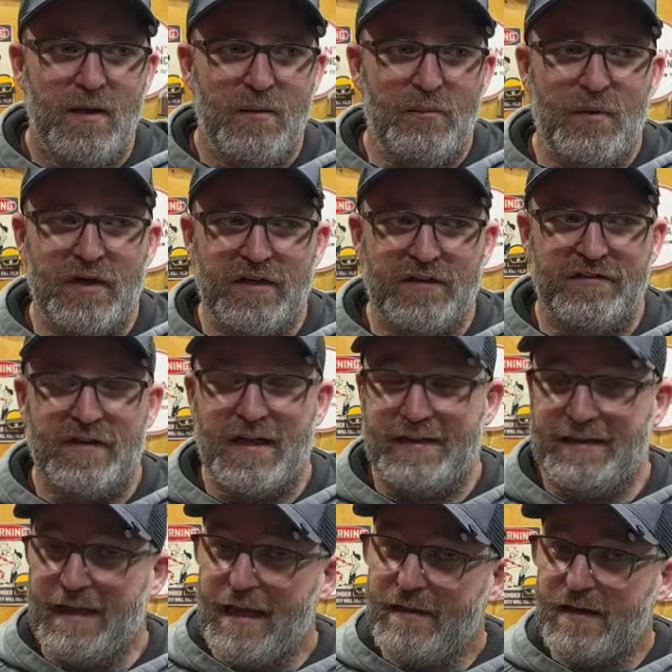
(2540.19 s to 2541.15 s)
But it's like
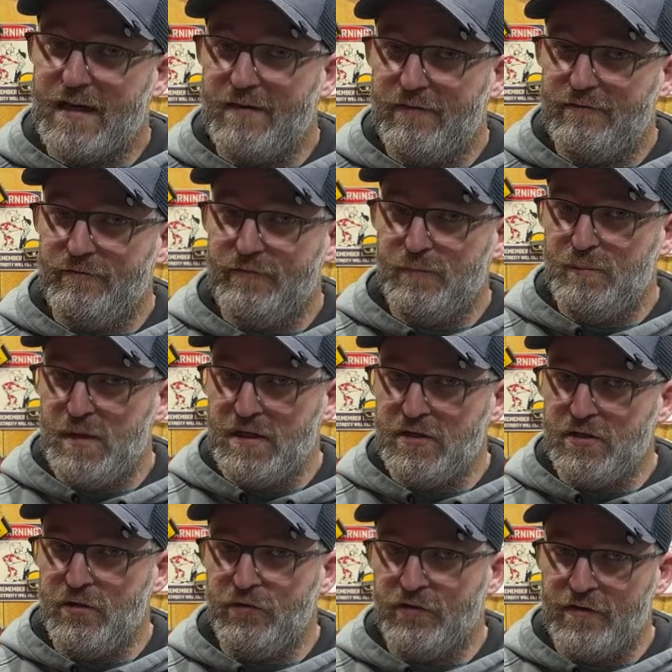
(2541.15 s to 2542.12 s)
now that I've been
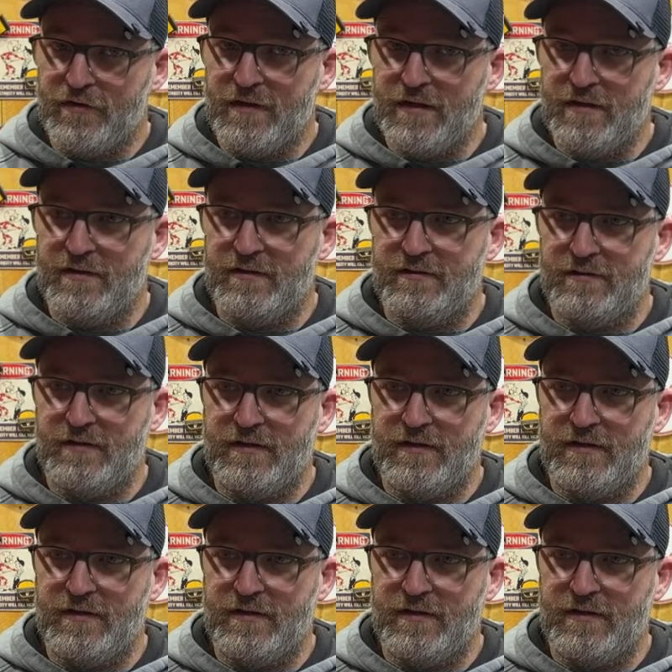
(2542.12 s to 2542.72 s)
using this,